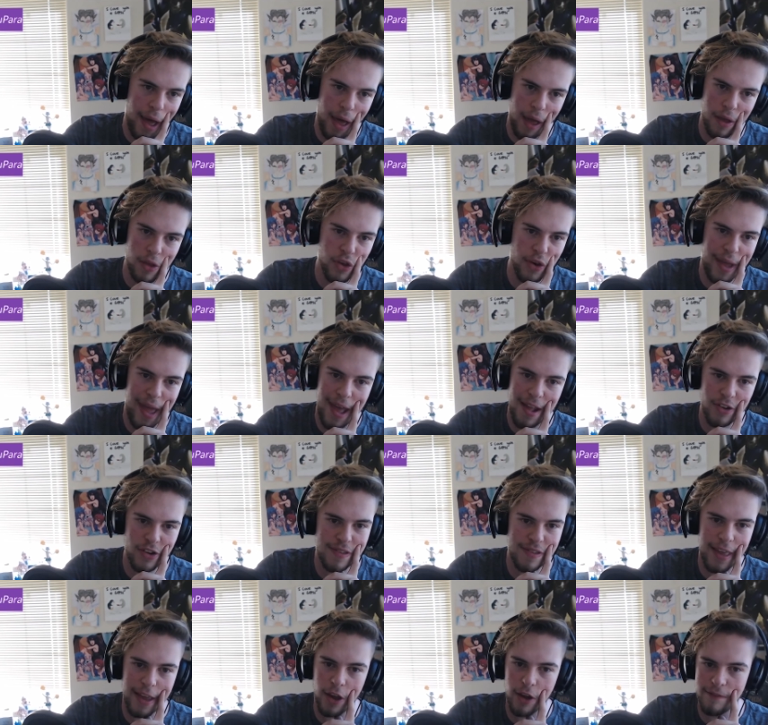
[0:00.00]
You can't
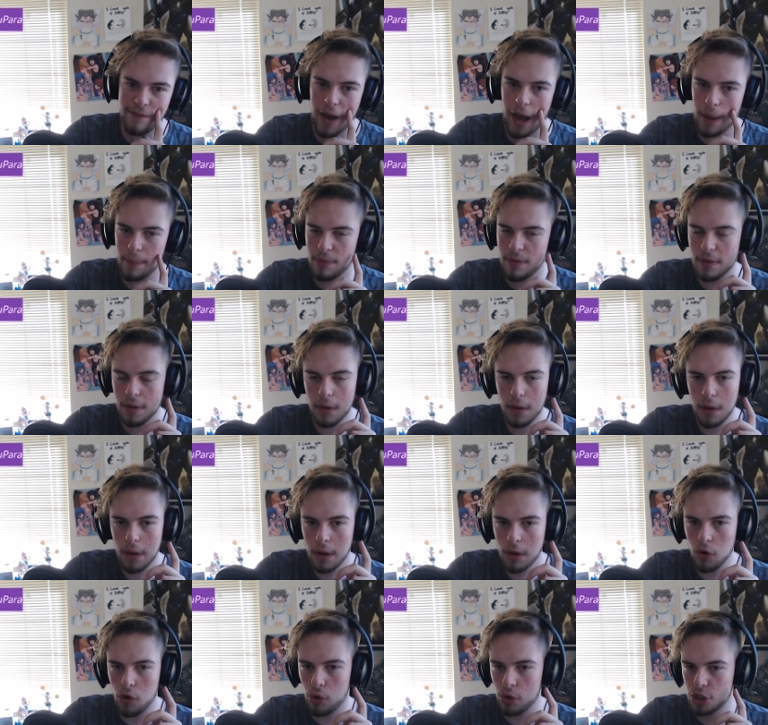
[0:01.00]
just say good vibes
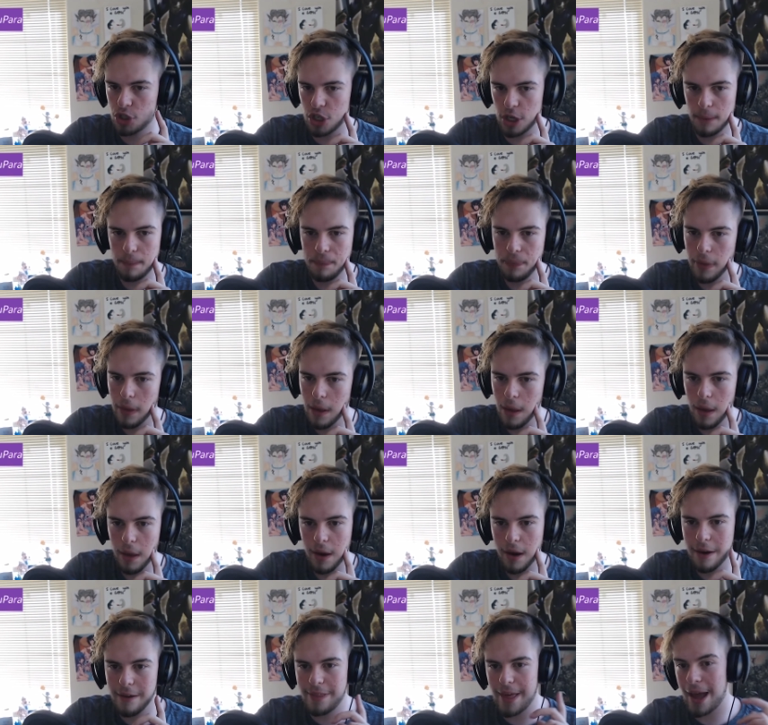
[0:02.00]
culture,
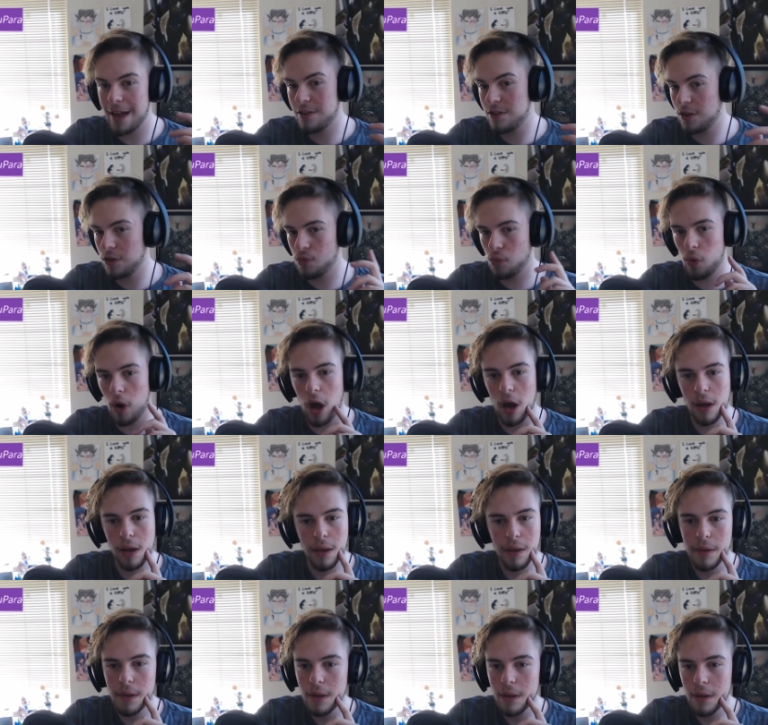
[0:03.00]
because that's just wrong.
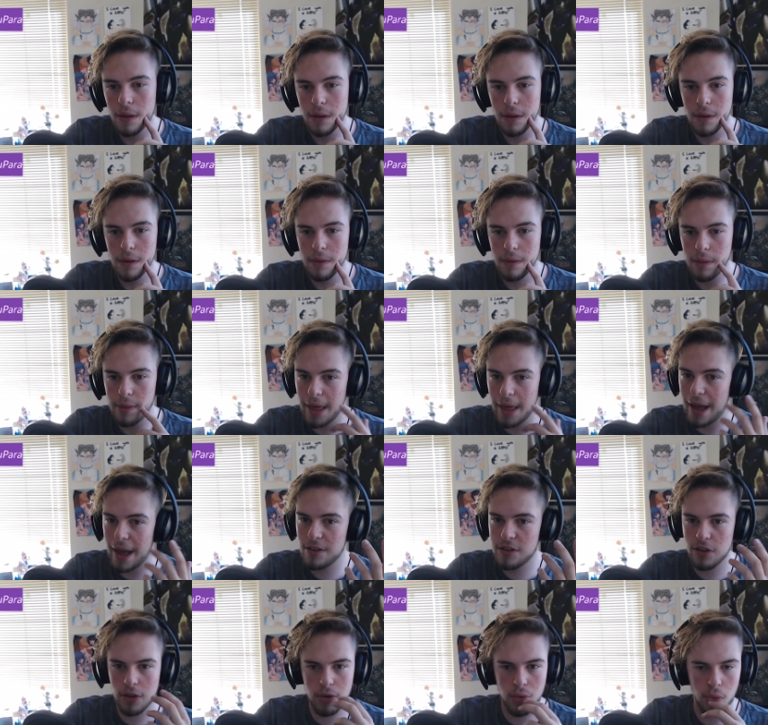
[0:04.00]

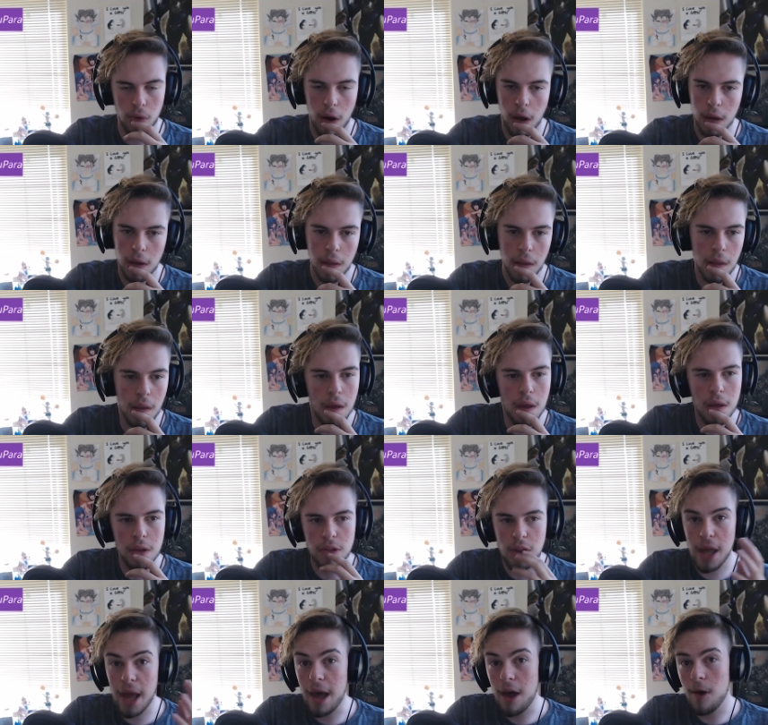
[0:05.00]
That's just wrong.
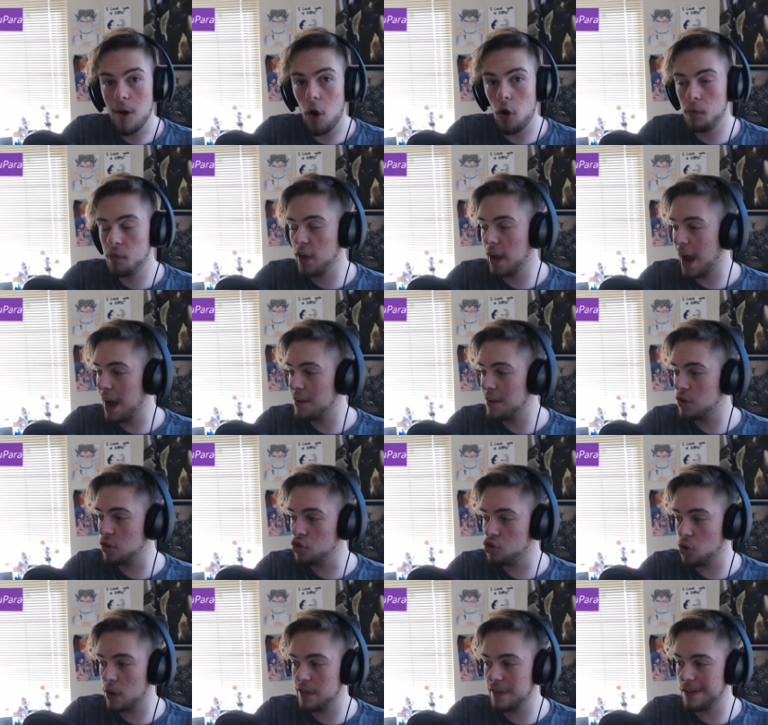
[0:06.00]
So yeah, hope you guys
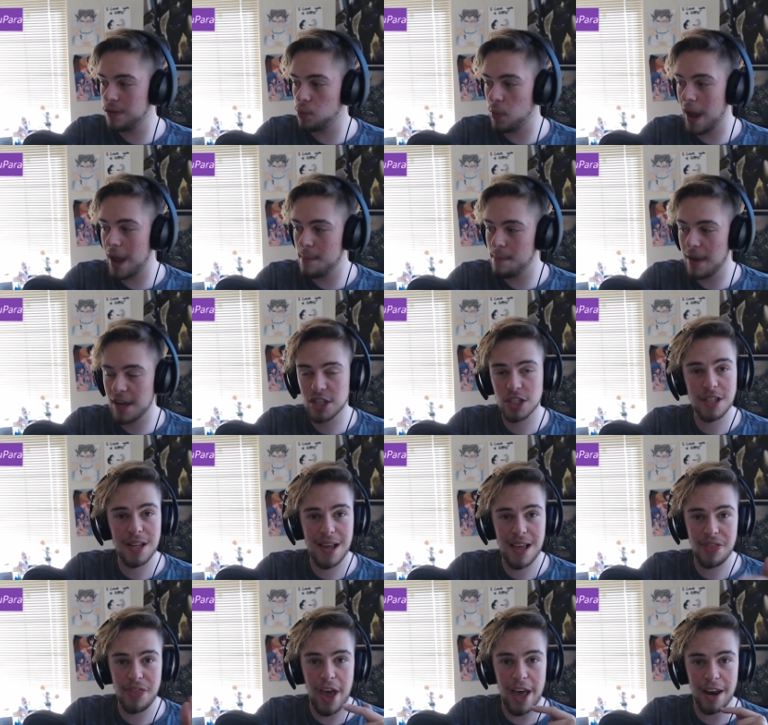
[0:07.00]
enjoyed this rant. Make sure to
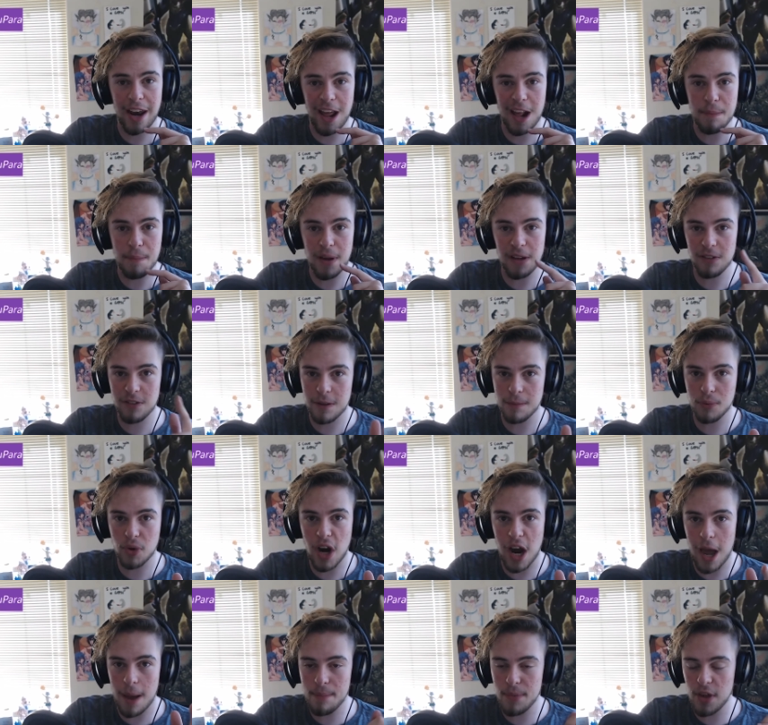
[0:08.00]
hit that like button,
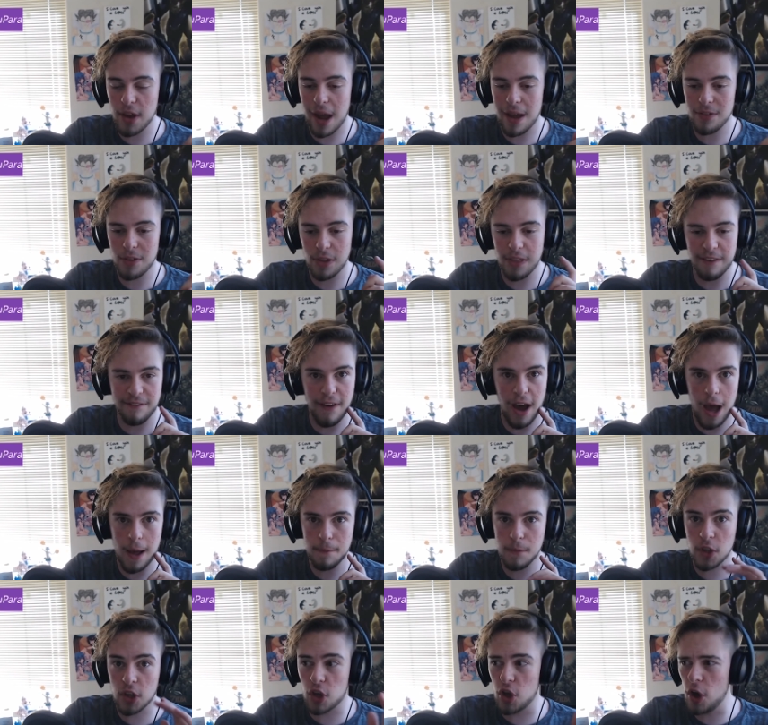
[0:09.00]
subscribe. You guys know the
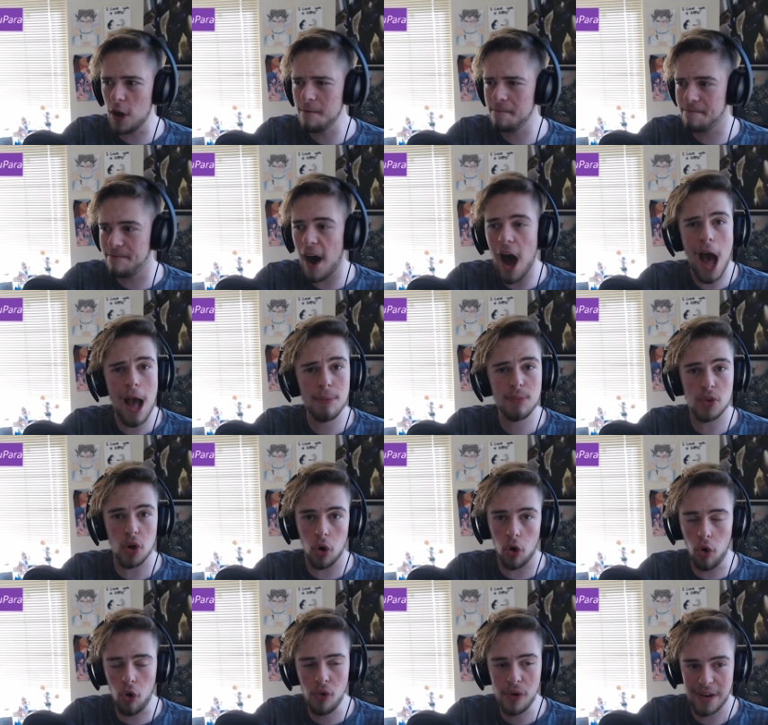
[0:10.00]
vibes. Good vibes
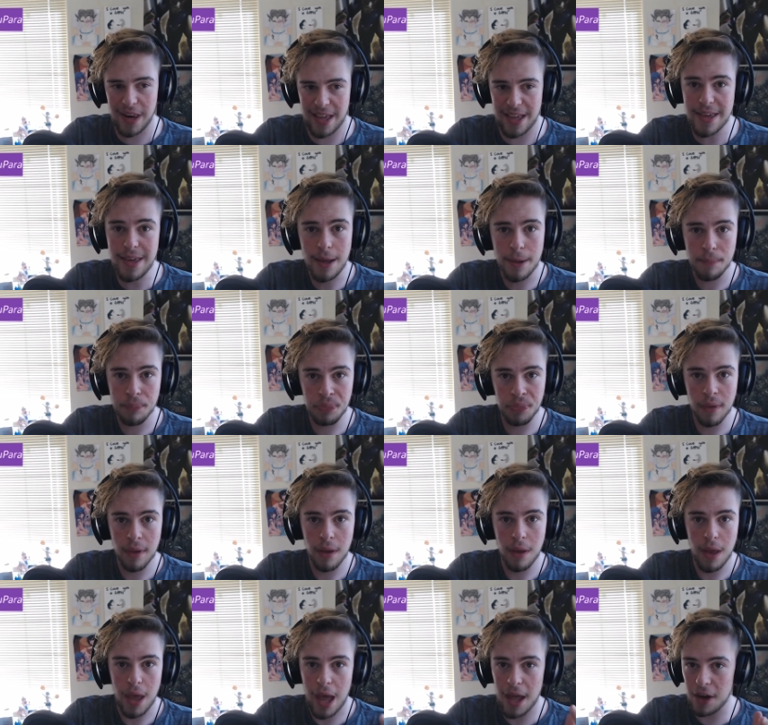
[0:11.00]
only.
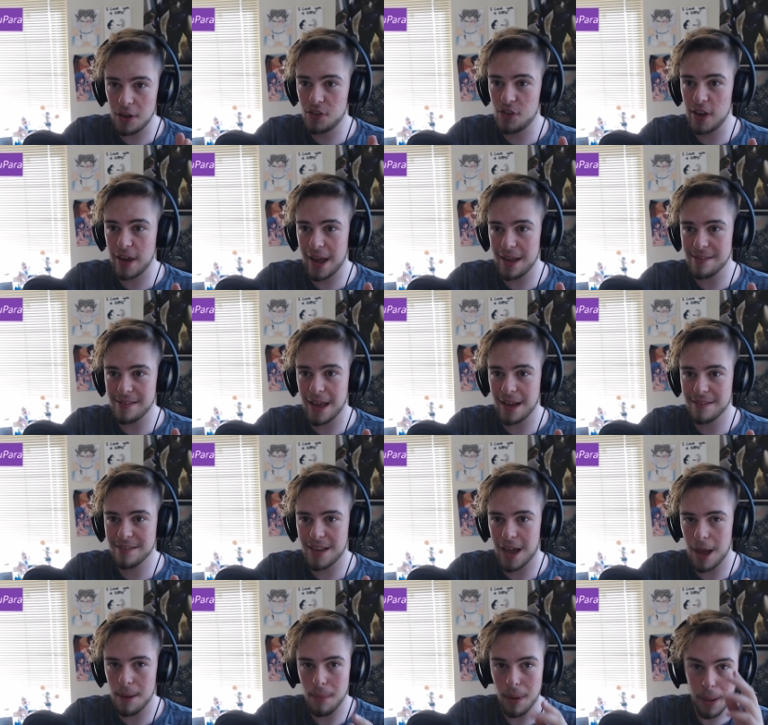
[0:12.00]
And I'll see you guys next
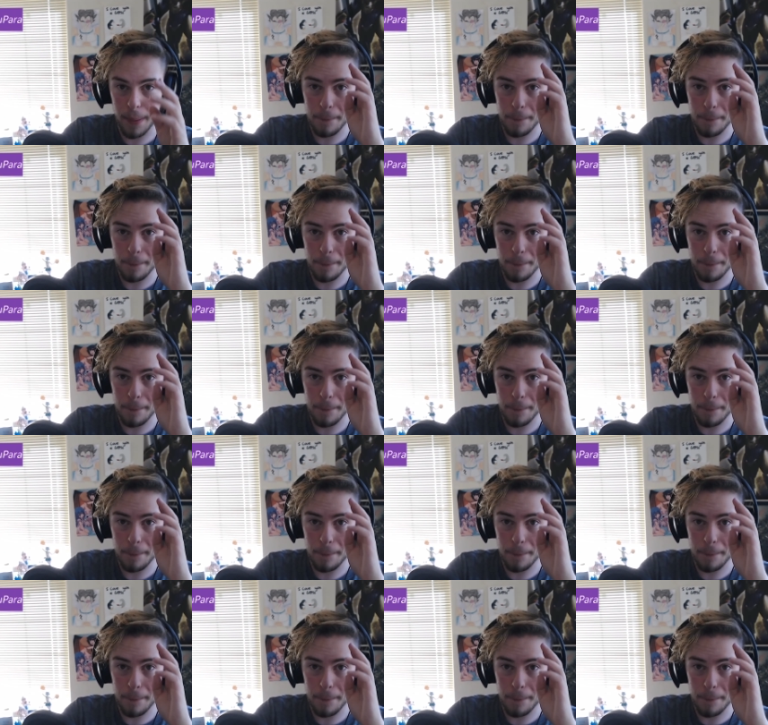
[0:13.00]
time.